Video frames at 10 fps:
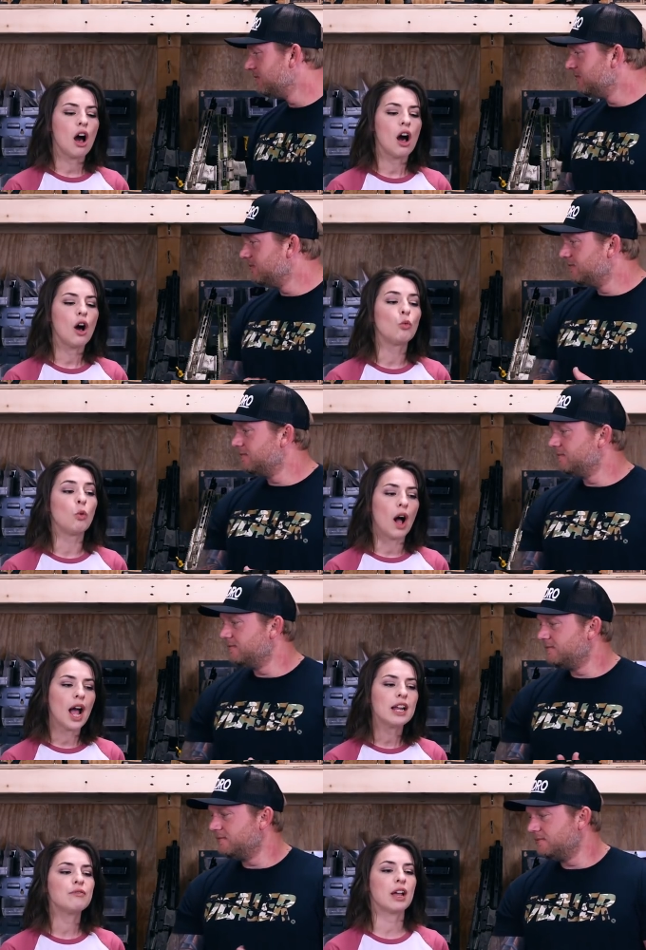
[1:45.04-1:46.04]
Speaker 1: Uh,
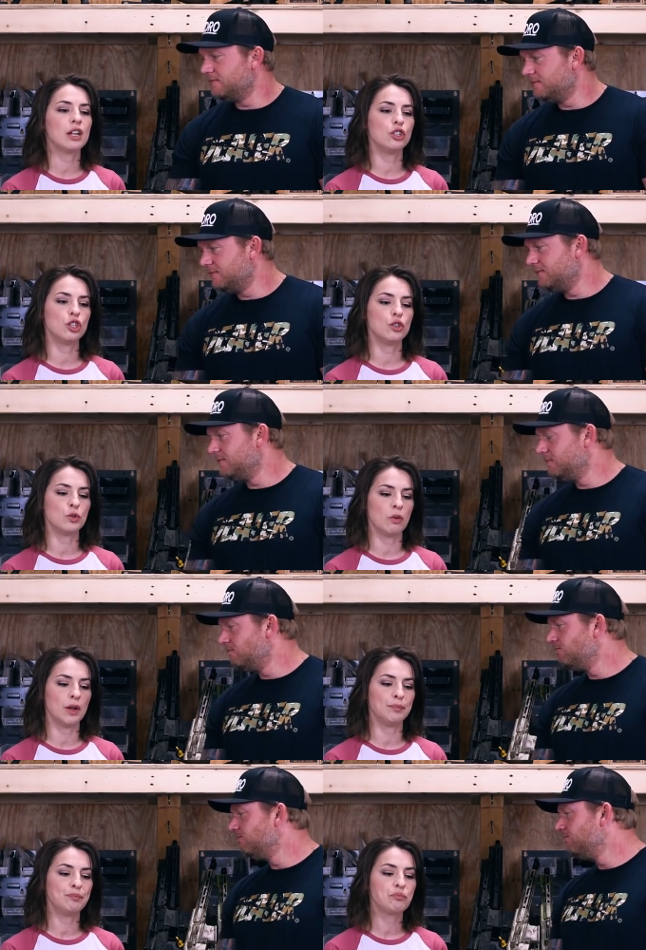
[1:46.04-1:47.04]
ride, if I had to choose
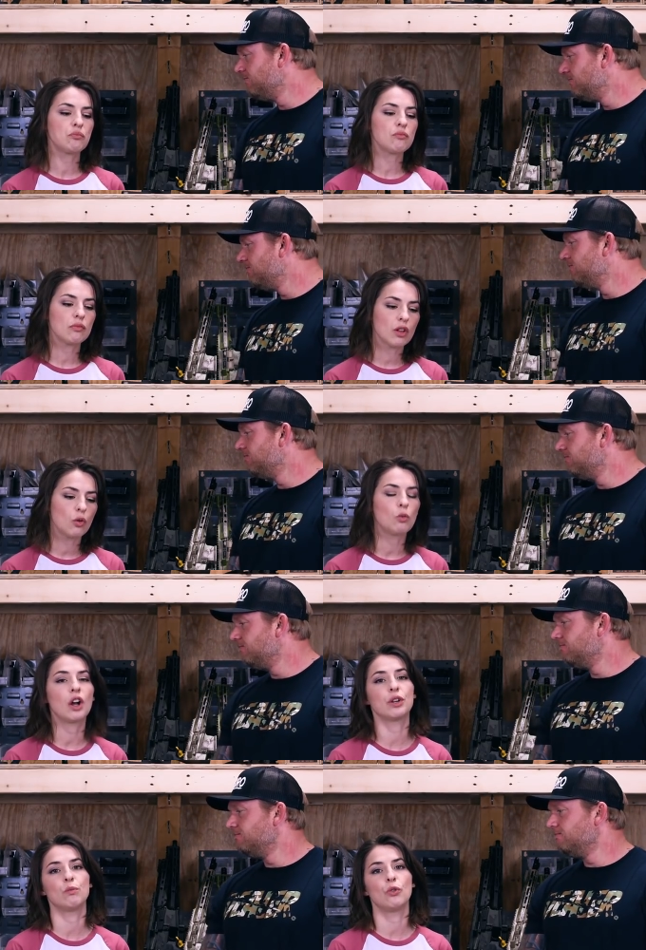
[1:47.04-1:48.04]
one,
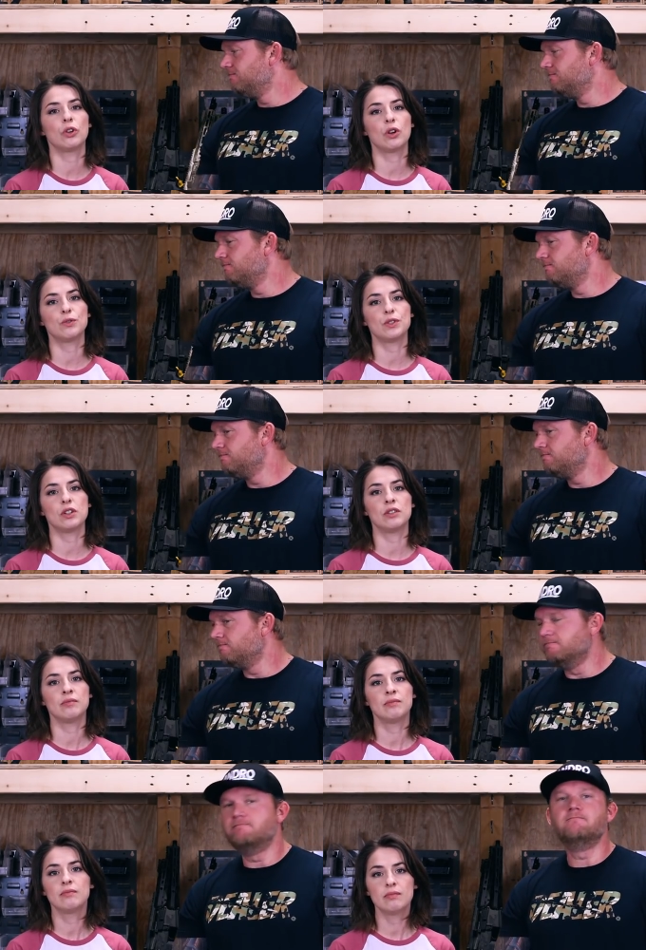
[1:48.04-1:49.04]
Rock and Roller Coaster.
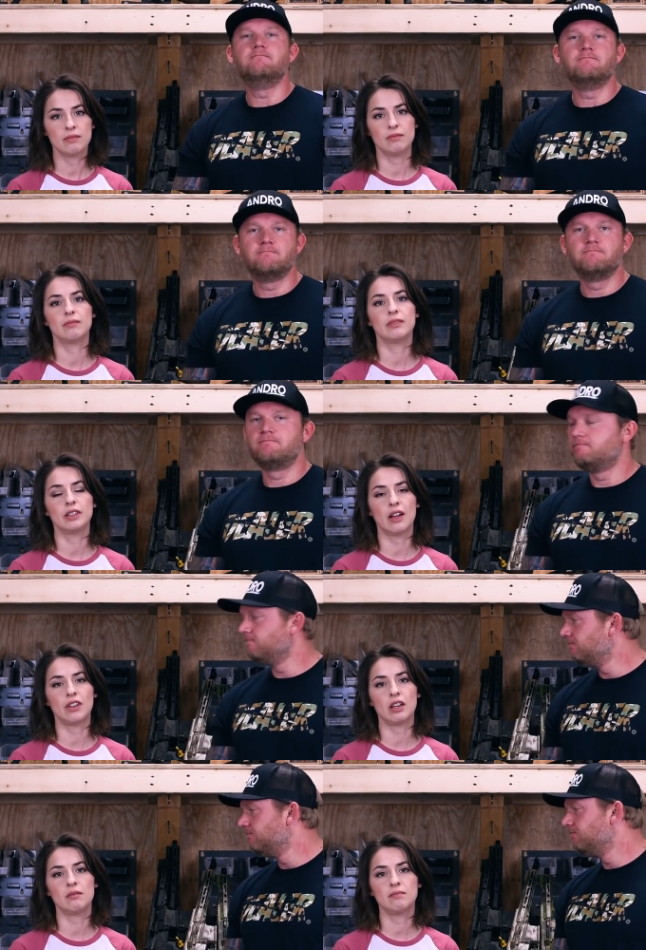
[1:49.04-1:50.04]
Mm.
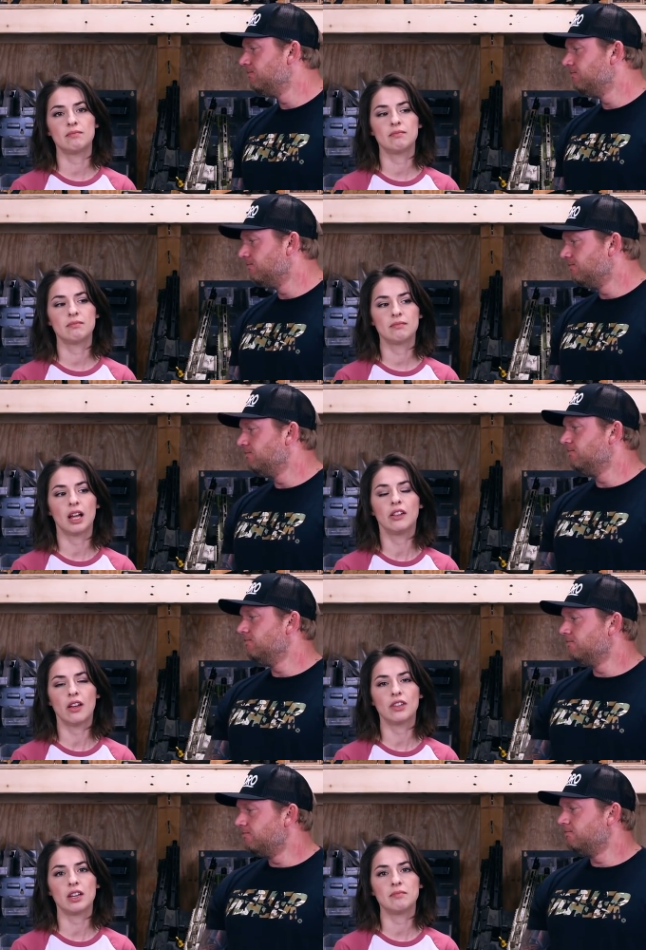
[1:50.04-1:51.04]
Love it. I
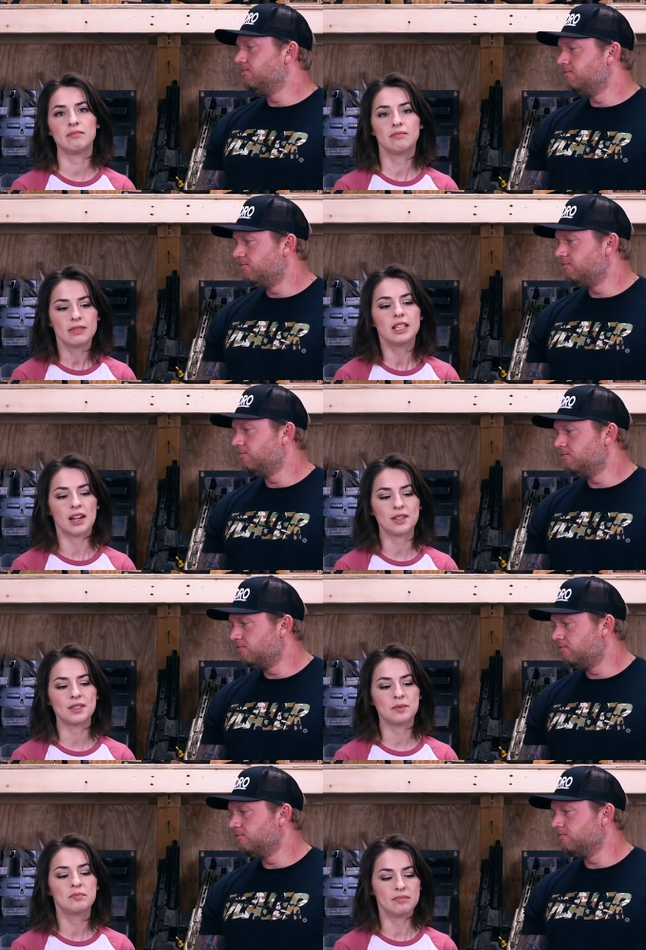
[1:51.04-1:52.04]
love it.
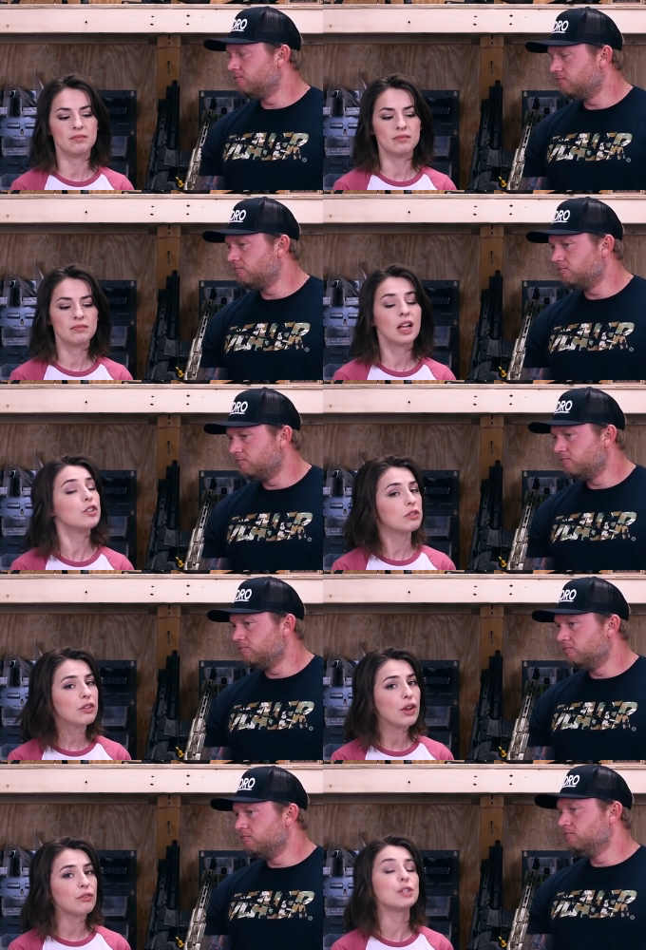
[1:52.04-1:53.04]
Yes. Mm -hmm. I do
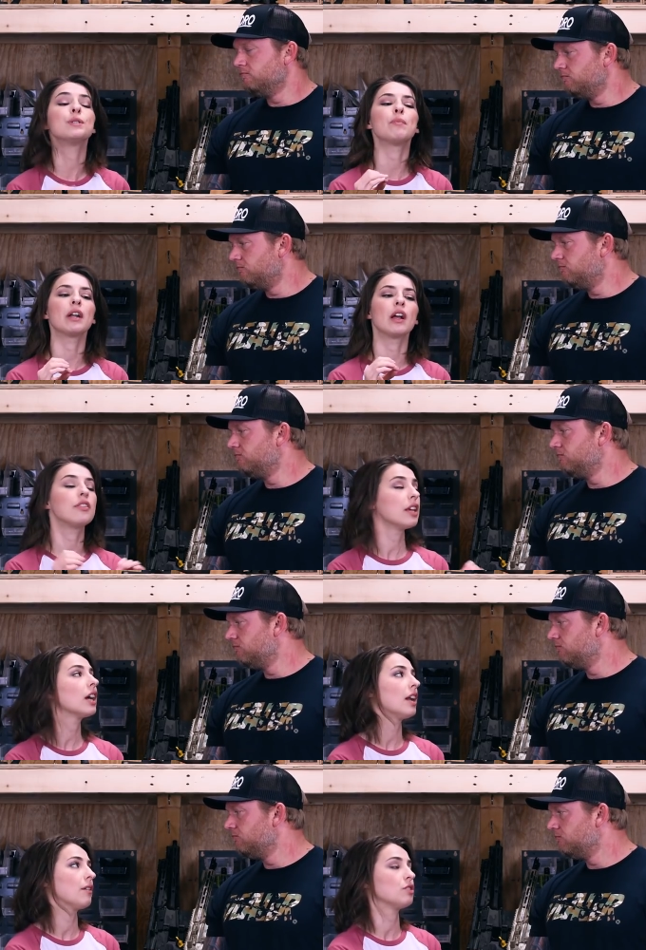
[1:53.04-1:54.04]
love Everest, but I
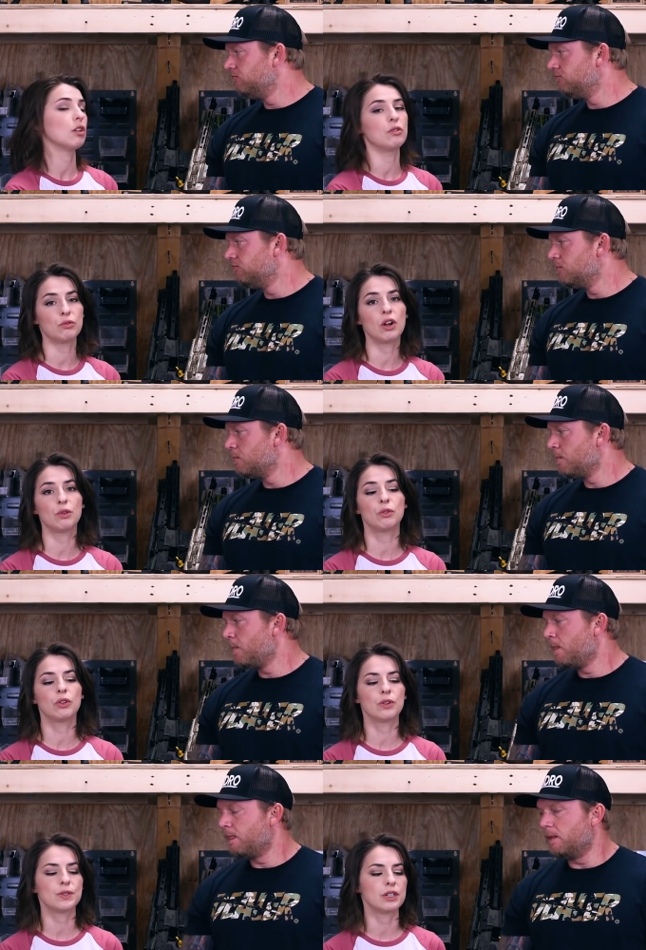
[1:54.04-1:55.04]
think I'd have to go with Rock and
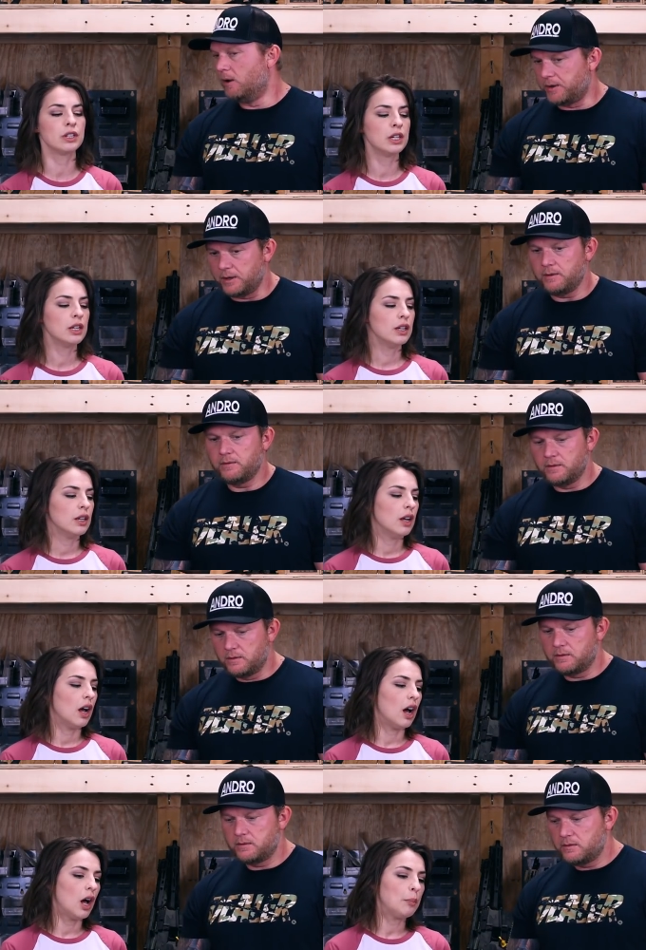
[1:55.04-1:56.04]
Roller Coaster. Okay.
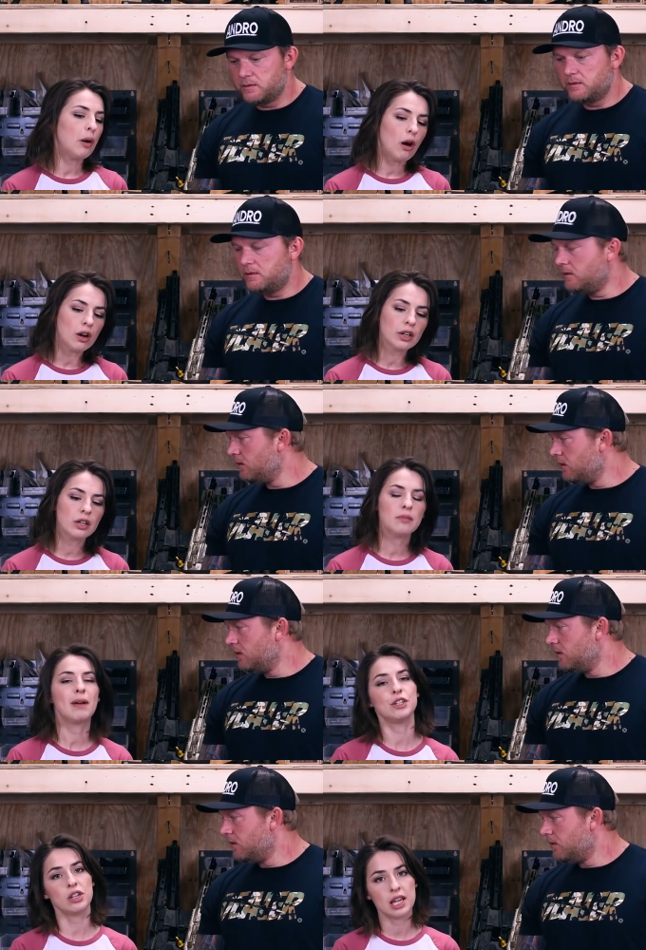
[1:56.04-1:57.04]
Uh, park,
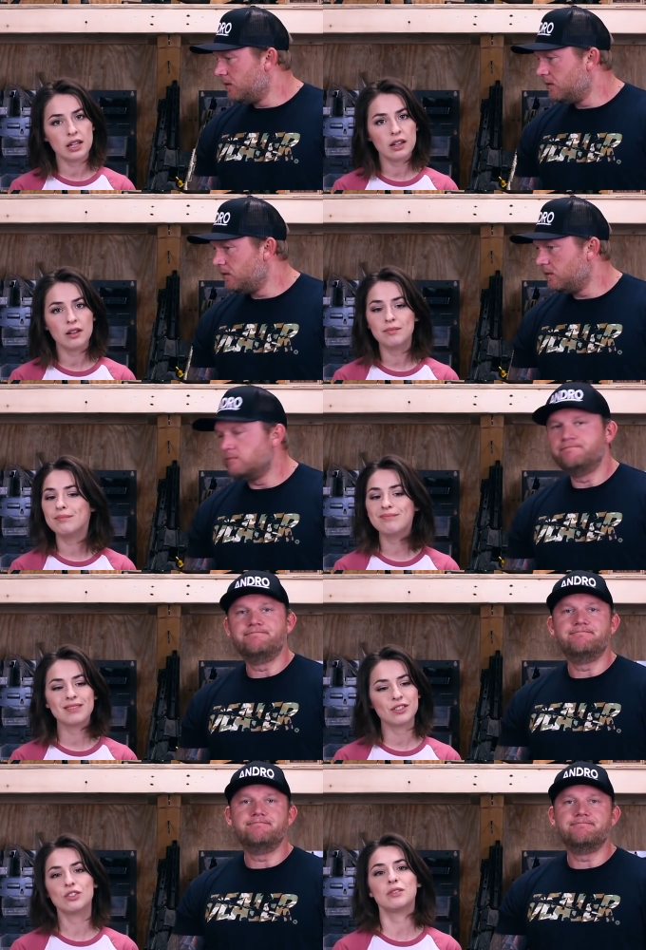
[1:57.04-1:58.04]
Magic Kingdom.
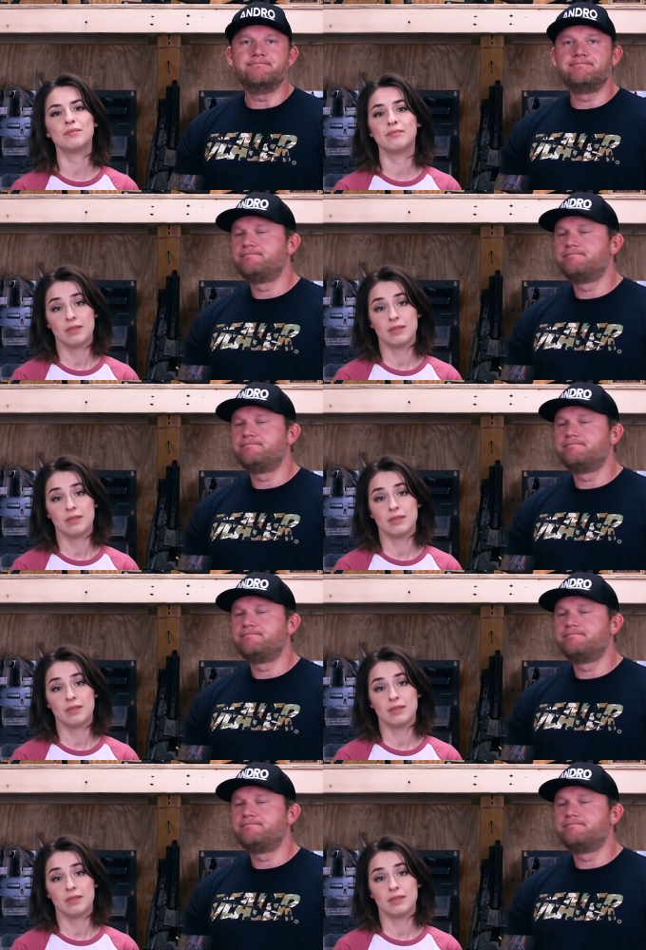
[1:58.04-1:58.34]
It's just,